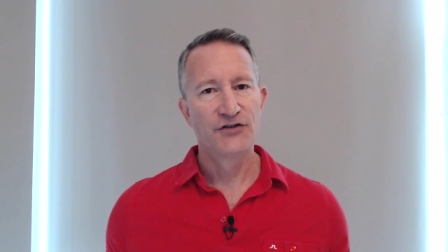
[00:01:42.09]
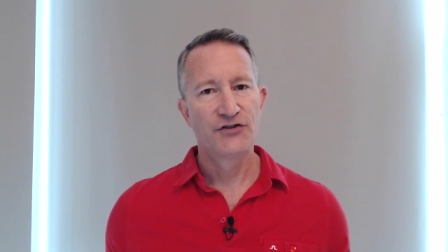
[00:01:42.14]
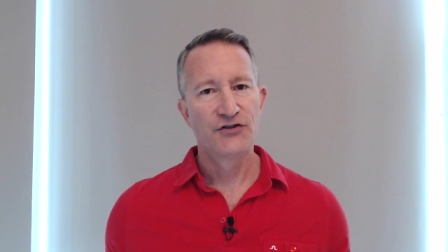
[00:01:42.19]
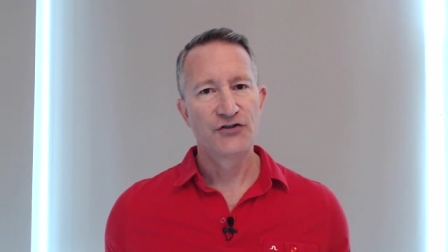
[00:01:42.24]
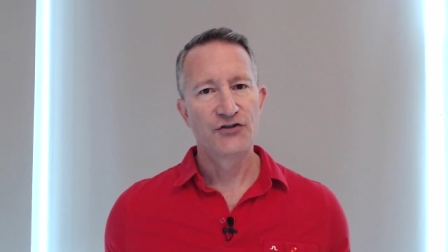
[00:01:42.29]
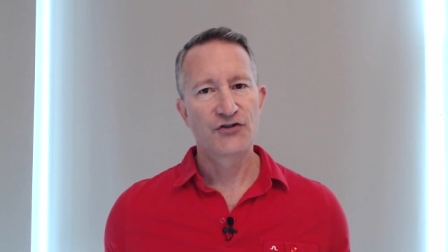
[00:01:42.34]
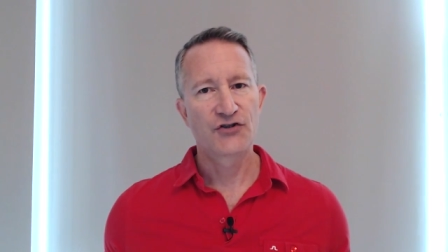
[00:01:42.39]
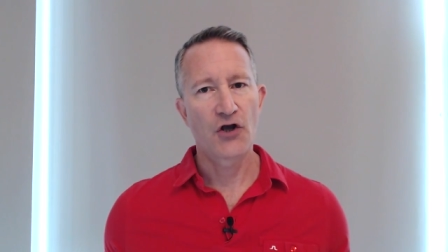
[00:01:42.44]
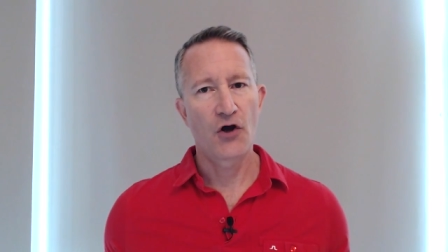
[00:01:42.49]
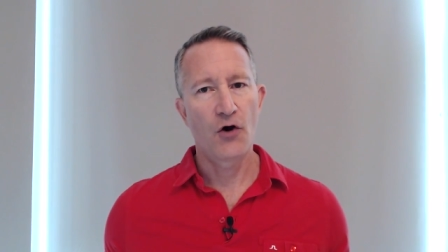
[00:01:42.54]

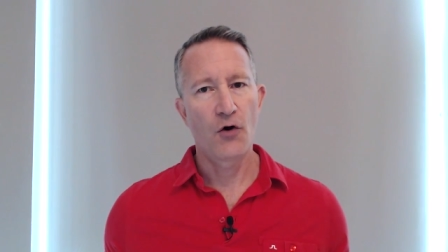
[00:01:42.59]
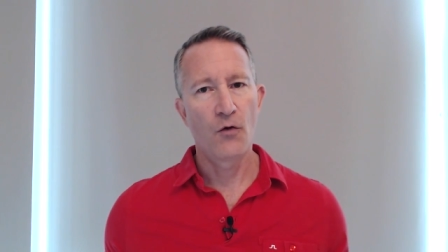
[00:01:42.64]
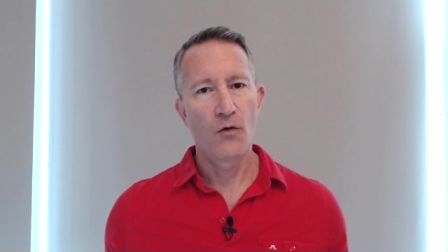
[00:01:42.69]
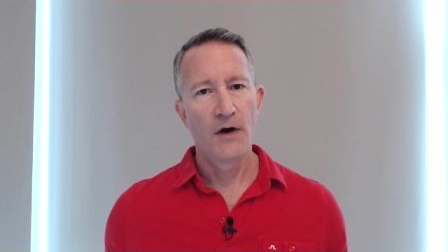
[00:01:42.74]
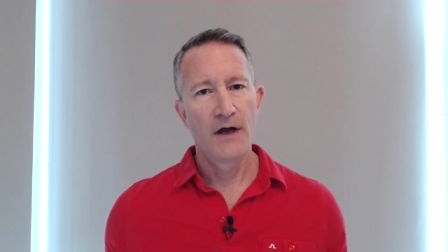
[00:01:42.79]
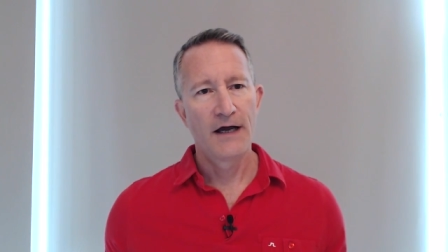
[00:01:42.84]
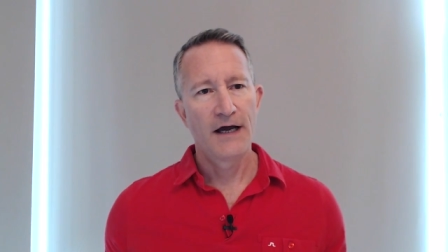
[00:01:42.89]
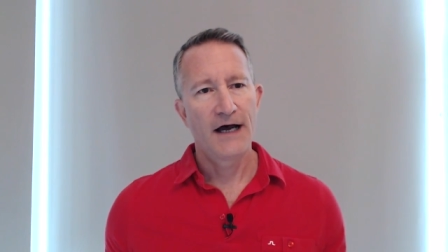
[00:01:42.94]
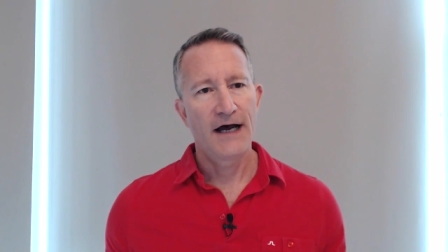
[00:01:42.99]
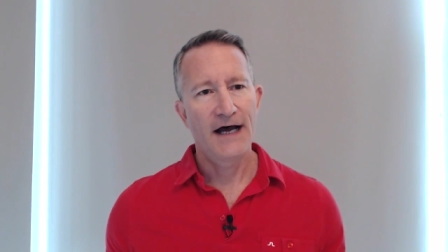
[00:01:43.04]
So
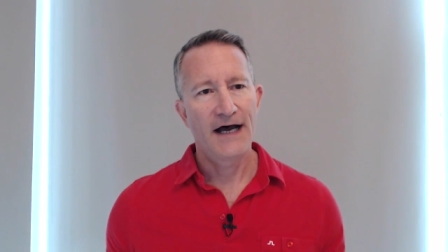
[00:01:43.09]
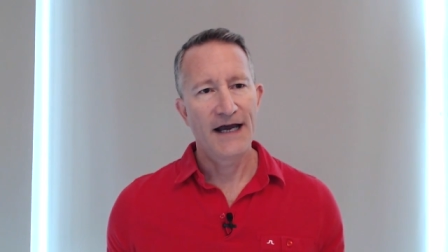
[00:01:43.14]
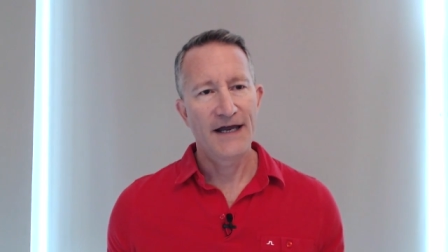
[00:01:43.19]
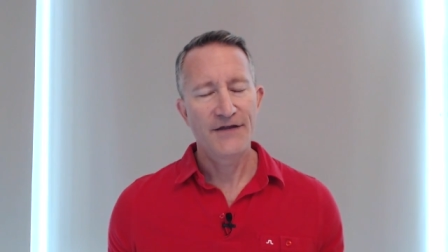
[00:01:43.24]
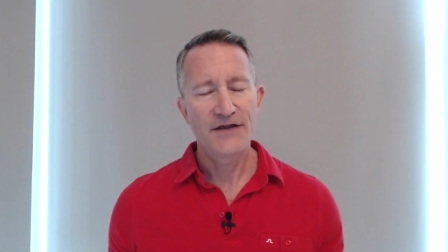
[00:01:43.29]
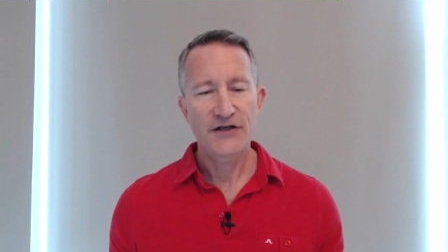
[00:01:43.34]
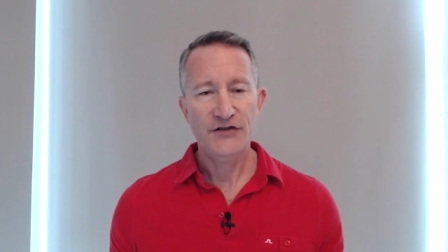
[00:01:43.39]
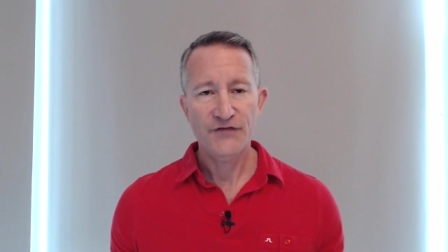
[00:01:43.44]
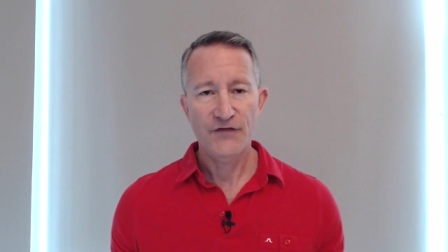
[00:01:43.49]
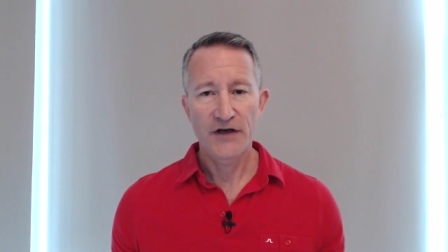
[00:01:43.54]
in
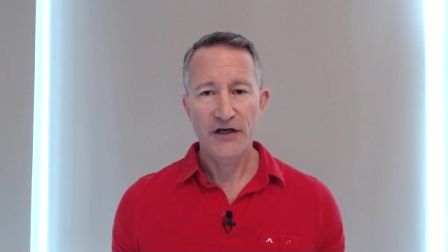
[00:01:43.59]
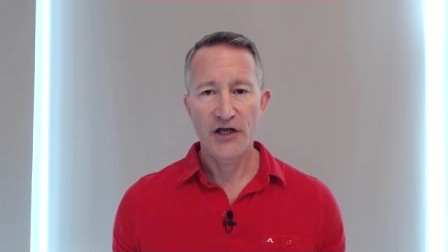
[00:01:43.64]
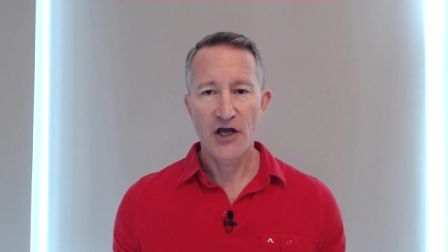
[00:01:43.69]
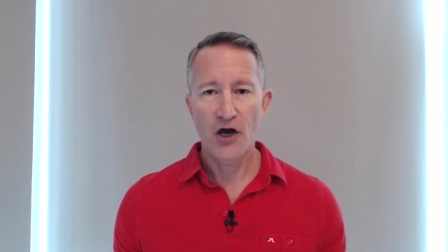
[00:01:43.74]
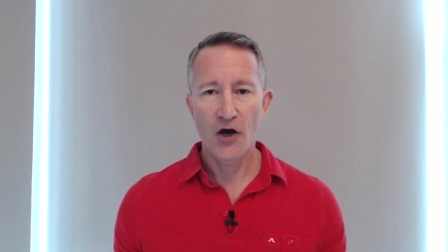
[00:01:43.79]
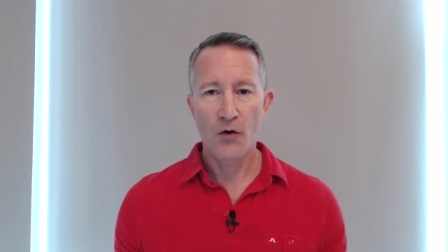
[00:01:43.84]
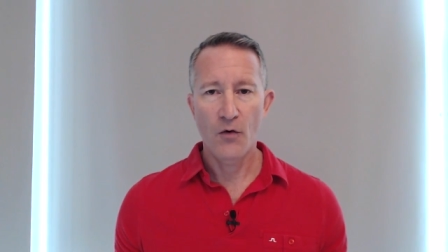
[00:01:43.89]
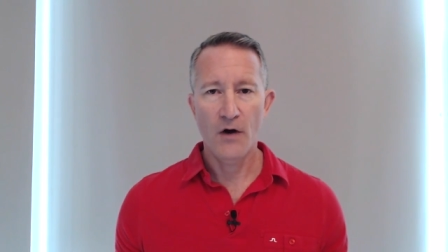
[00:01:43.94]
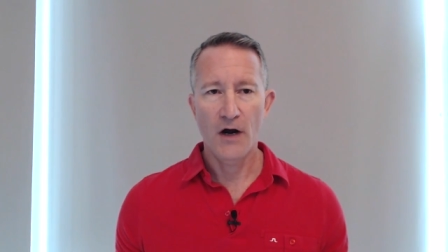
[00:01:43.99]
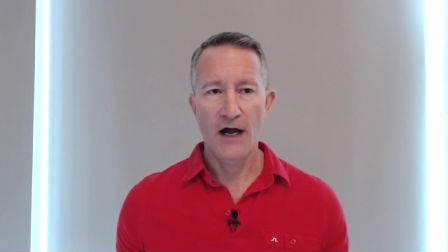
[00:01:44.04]
this
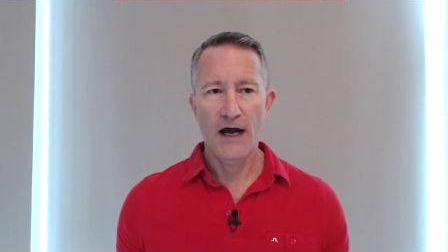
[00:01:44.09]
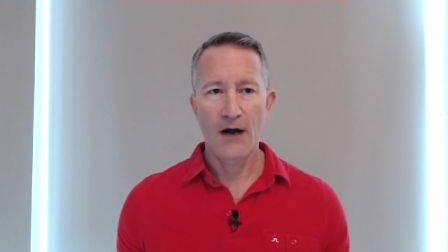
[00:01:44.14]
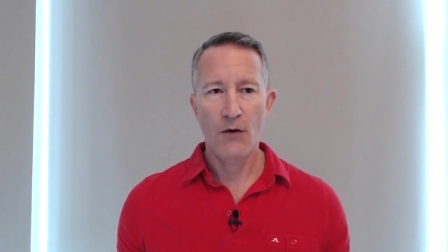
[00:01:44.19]
video, I